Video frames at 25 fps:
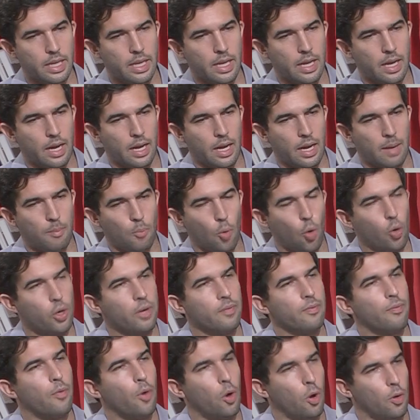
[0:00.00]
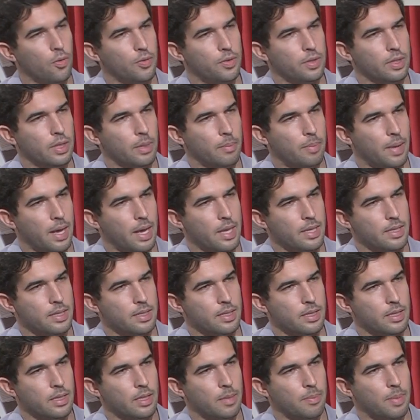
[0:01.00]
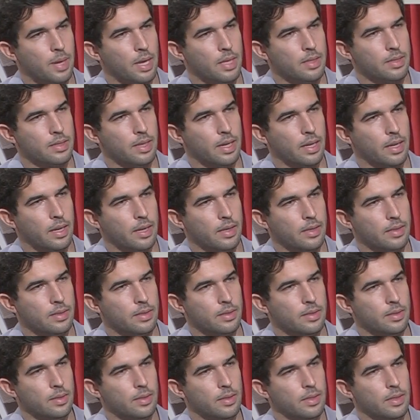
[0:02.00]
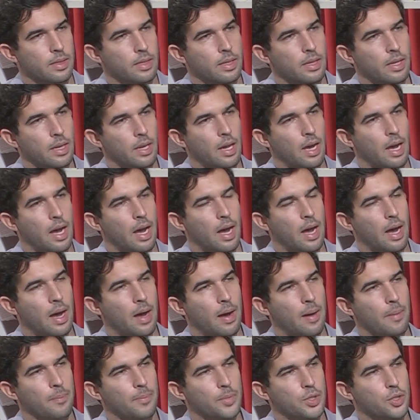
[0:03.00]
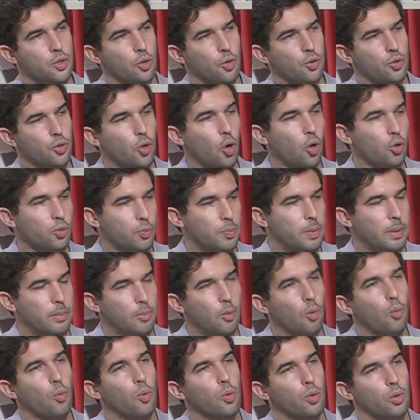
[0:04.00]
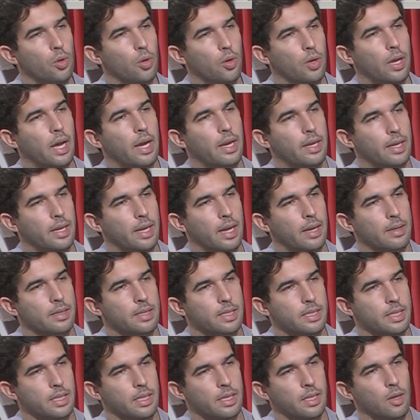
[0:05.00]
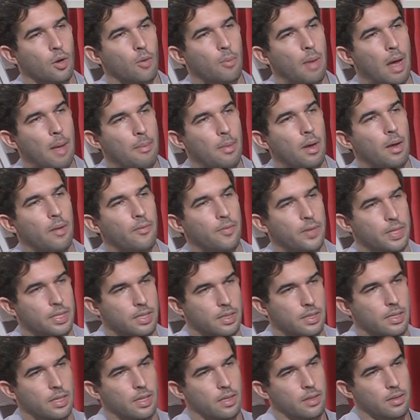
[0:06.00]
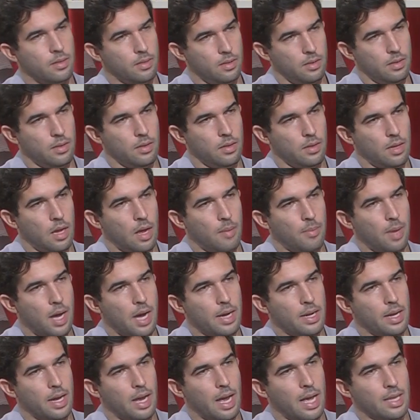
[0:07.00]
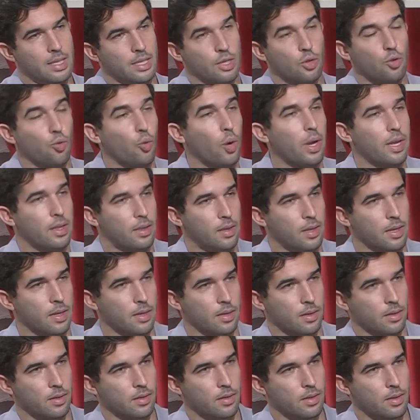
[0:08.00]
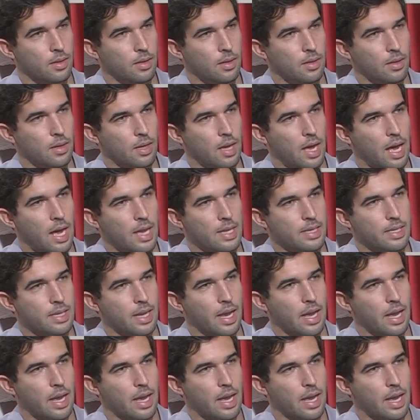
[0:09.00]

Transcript: more involved in the past decades. So those people will look at it and see Obama visiting Havana as a great thing, as